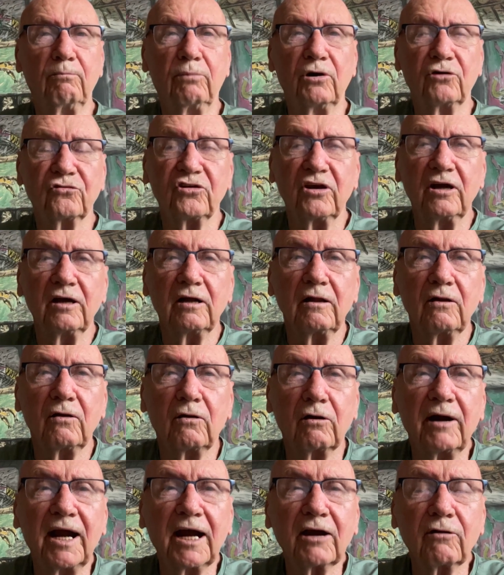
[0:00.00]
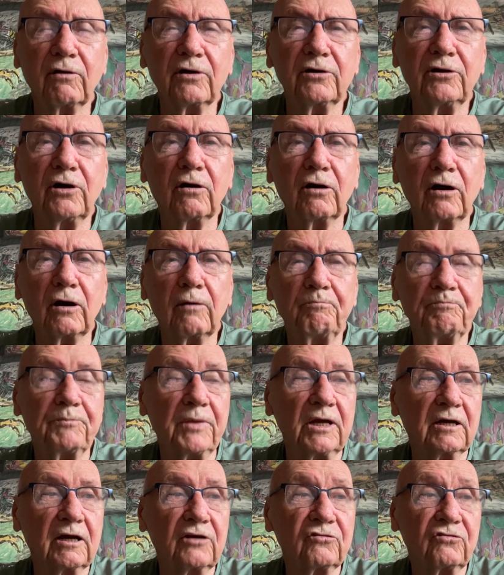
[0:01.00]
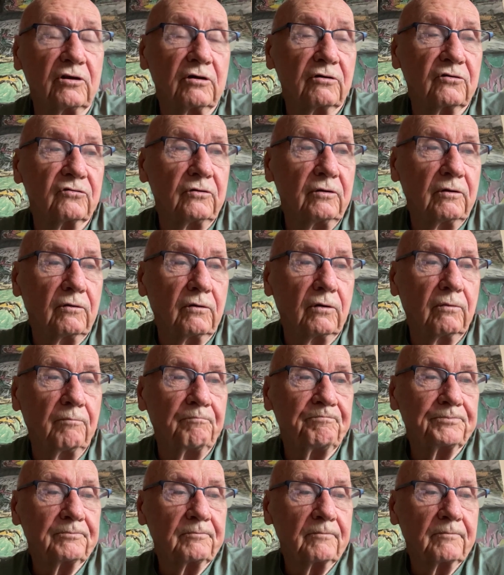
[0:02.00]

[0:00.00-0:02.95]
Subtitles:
Brazil or Ecuador because there's no